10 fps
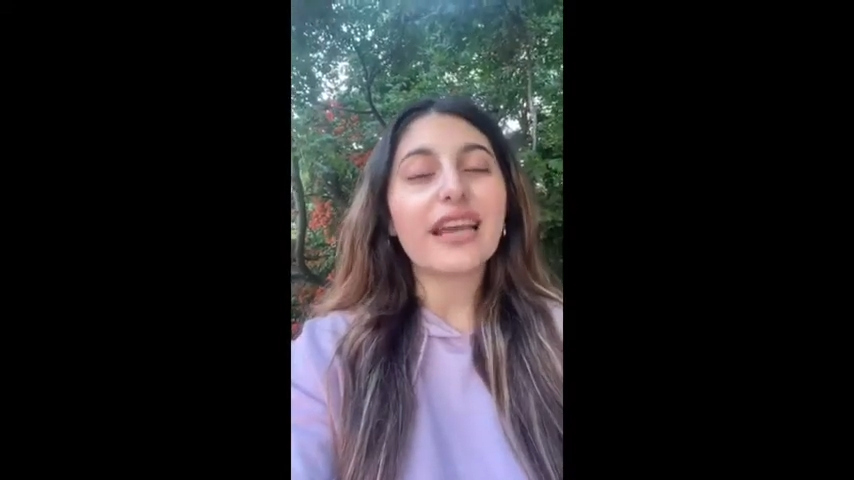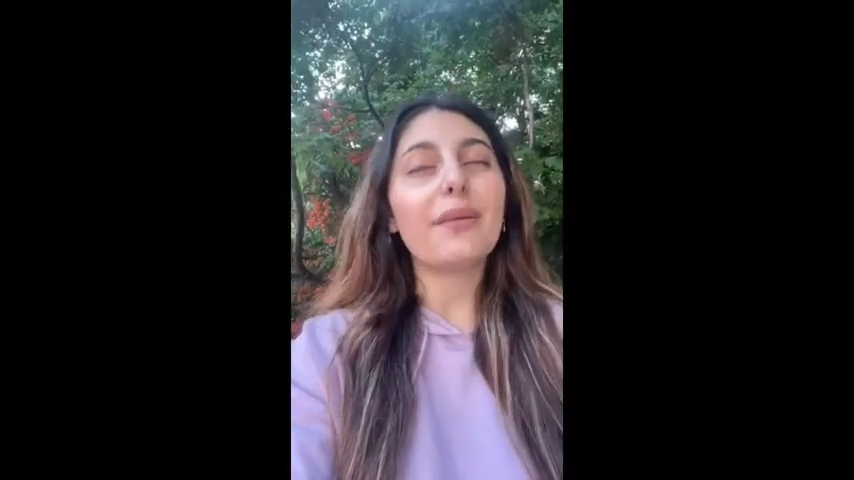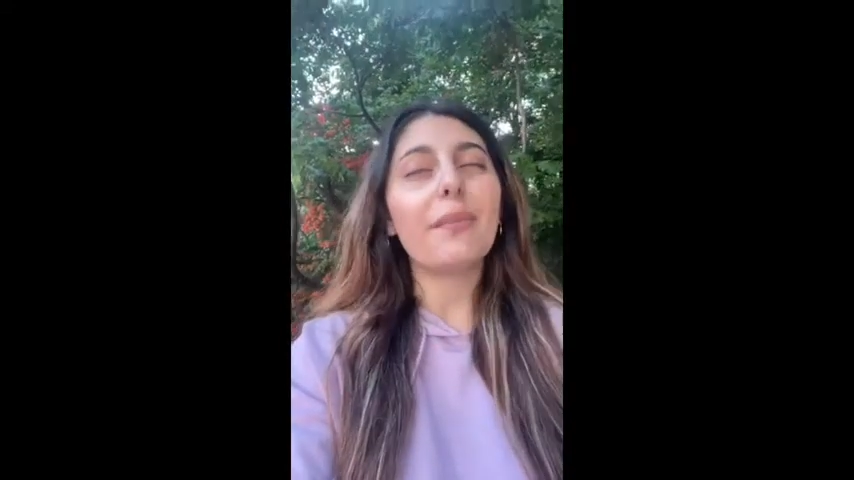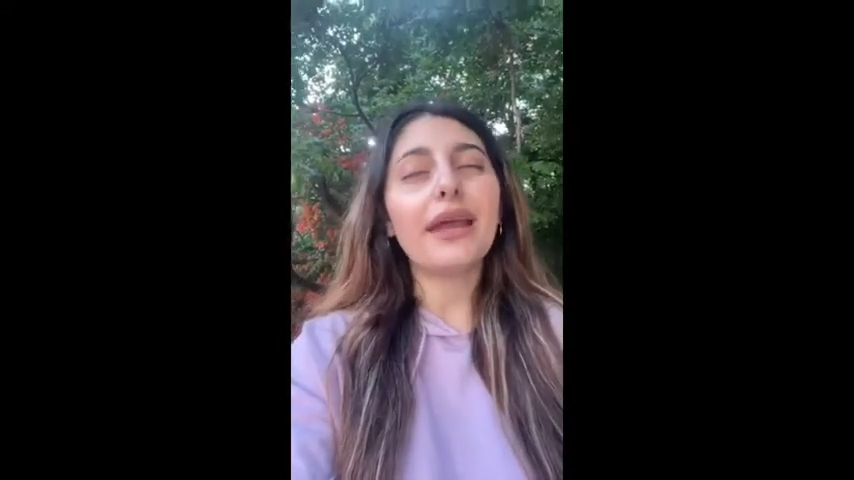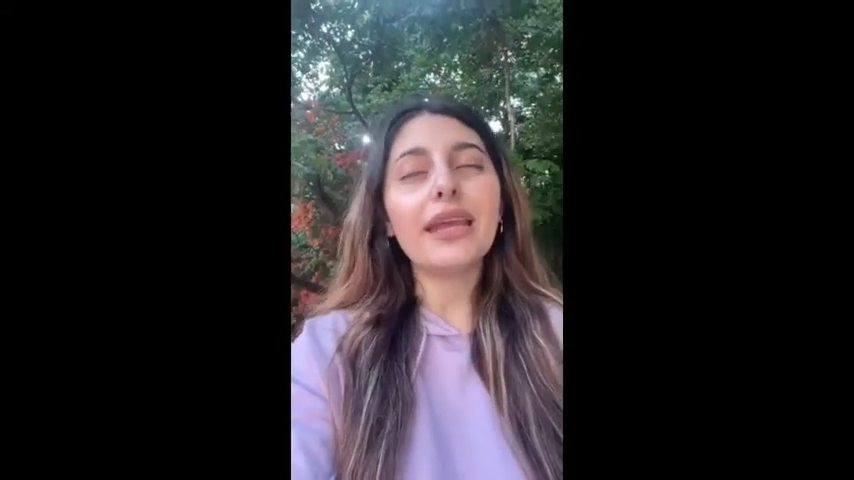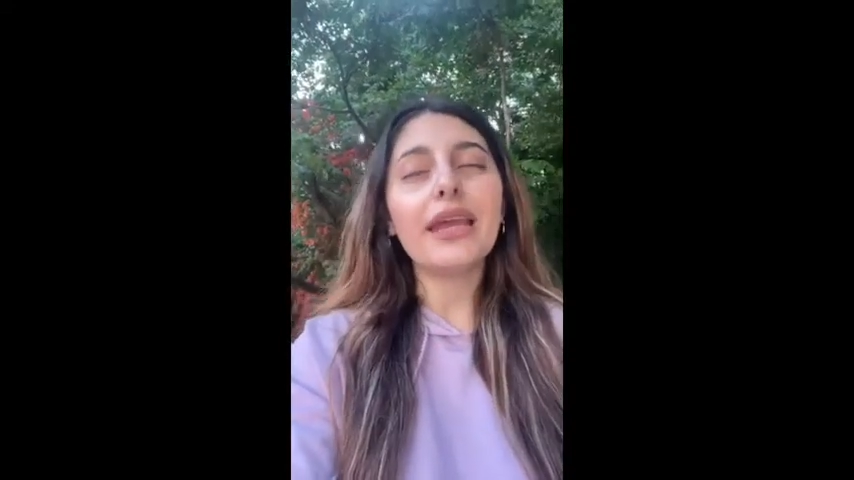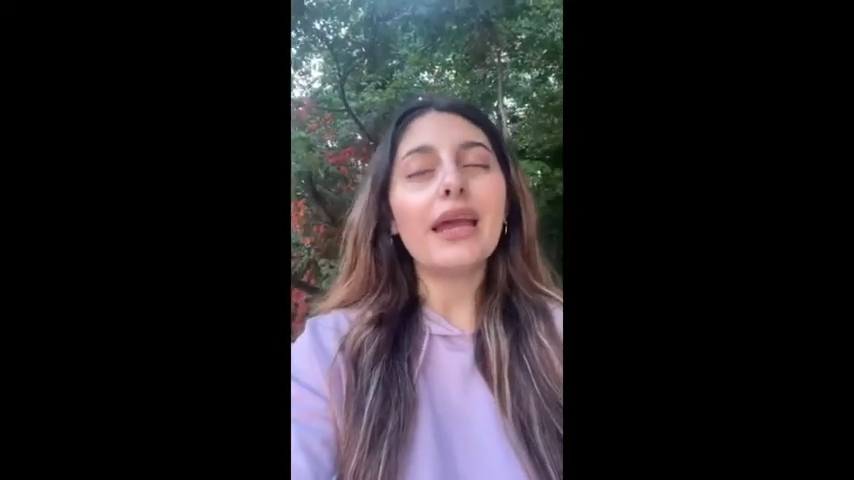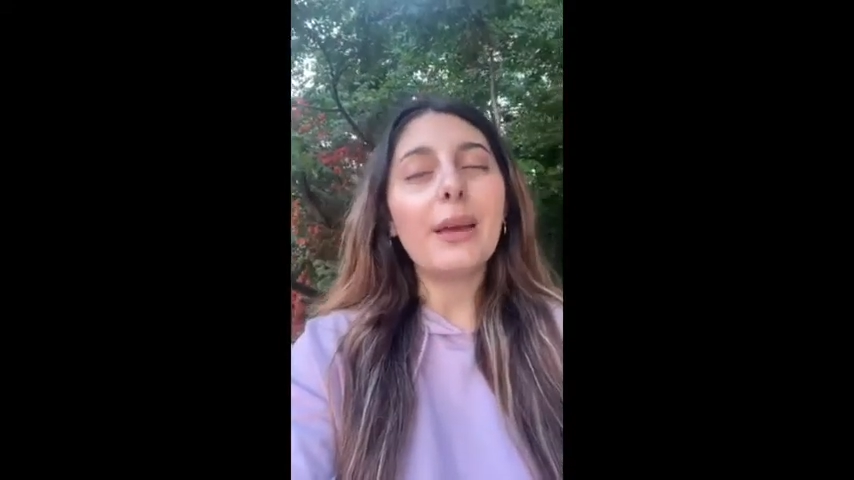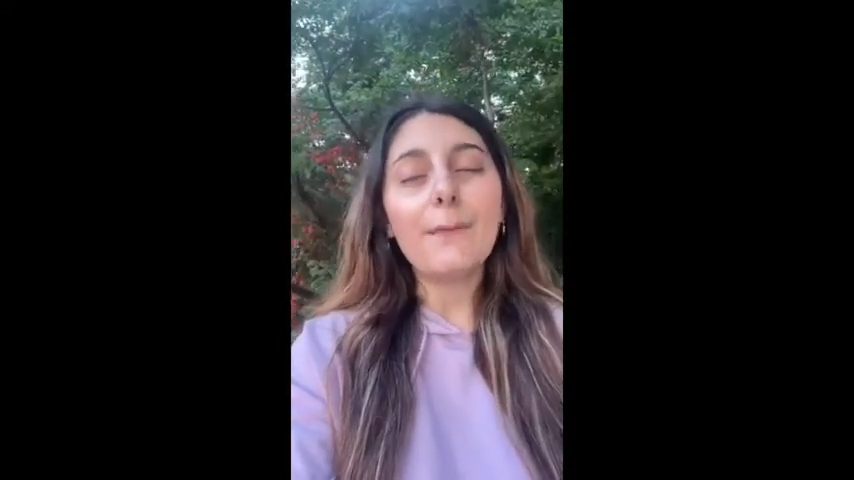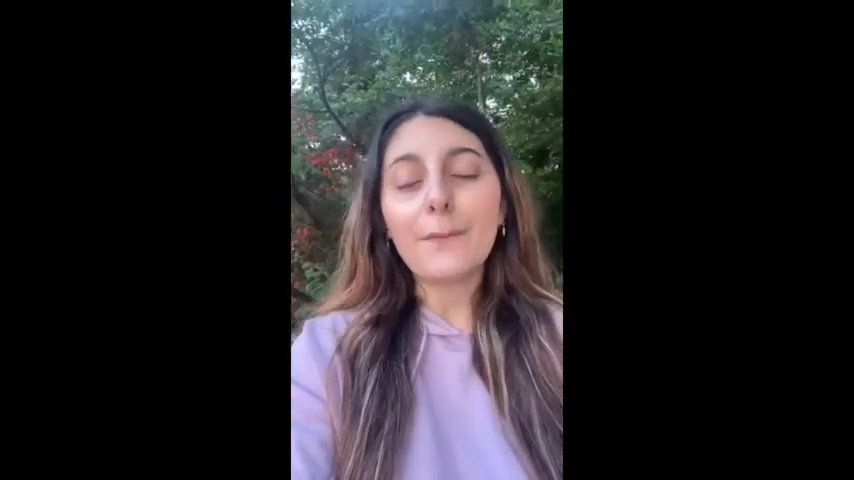and many,
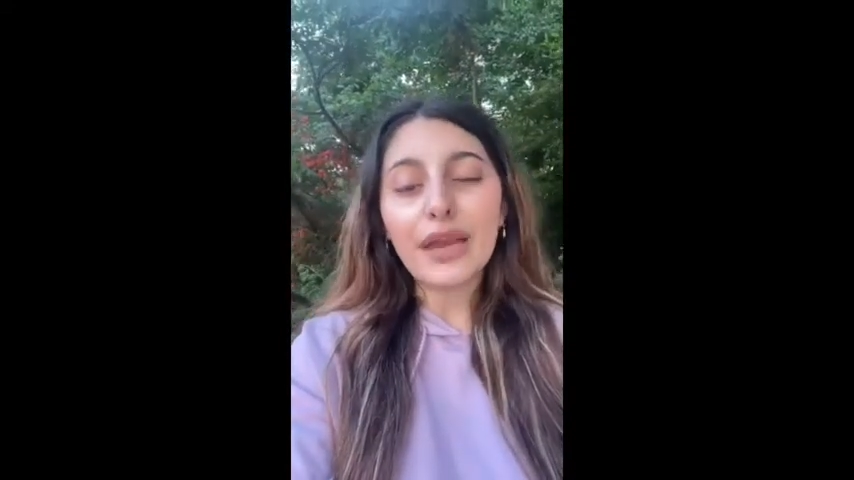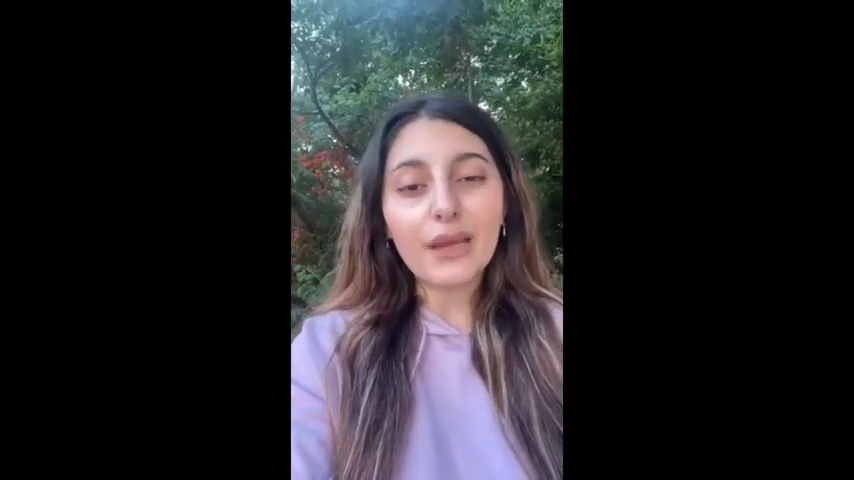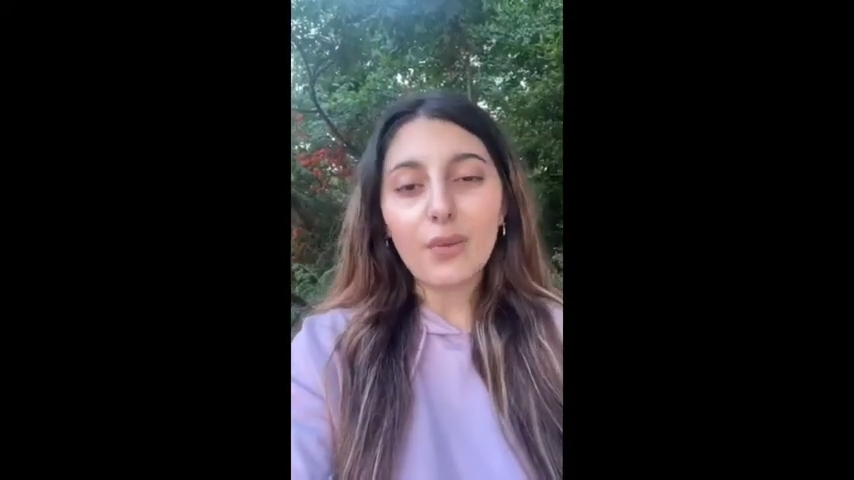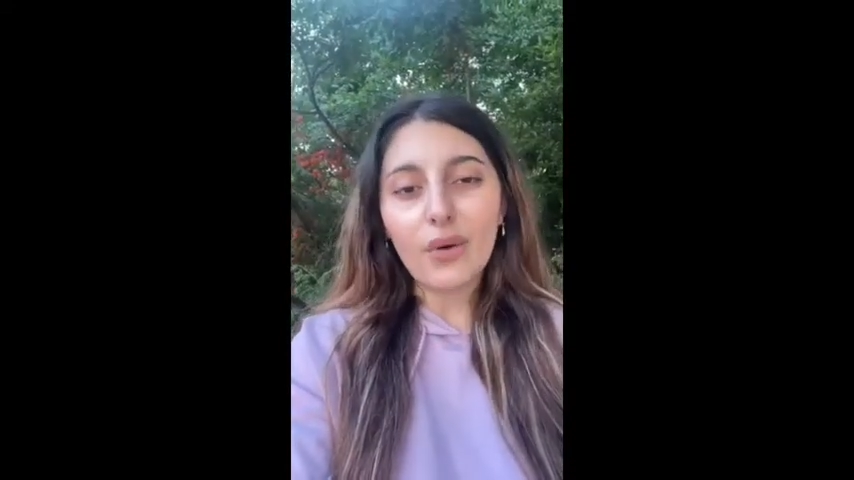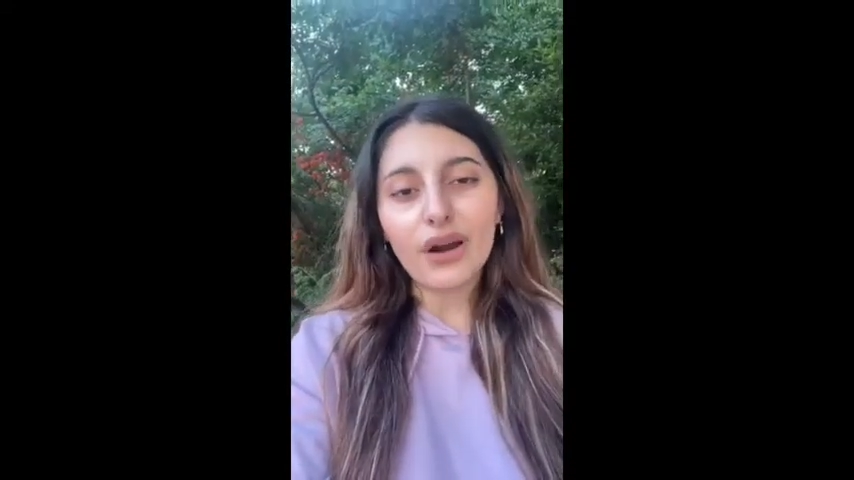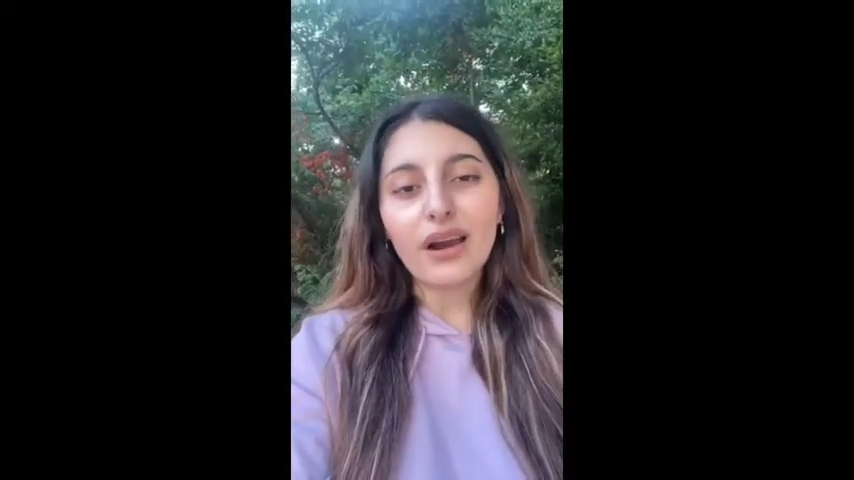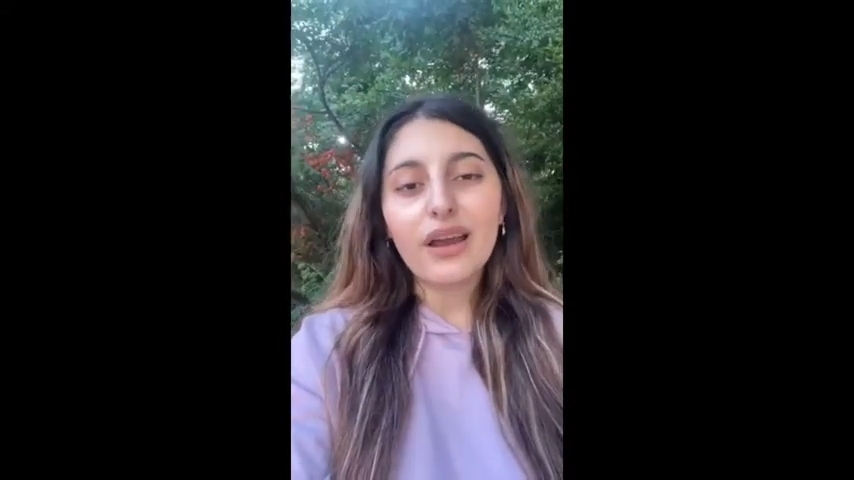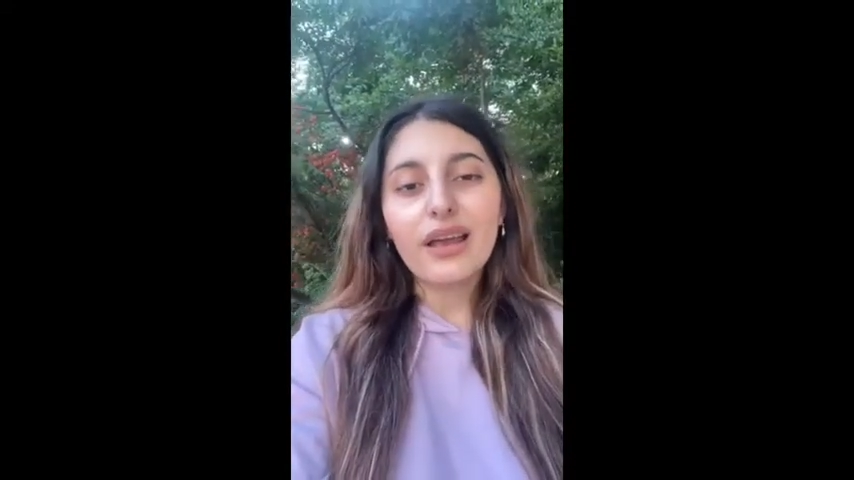many more.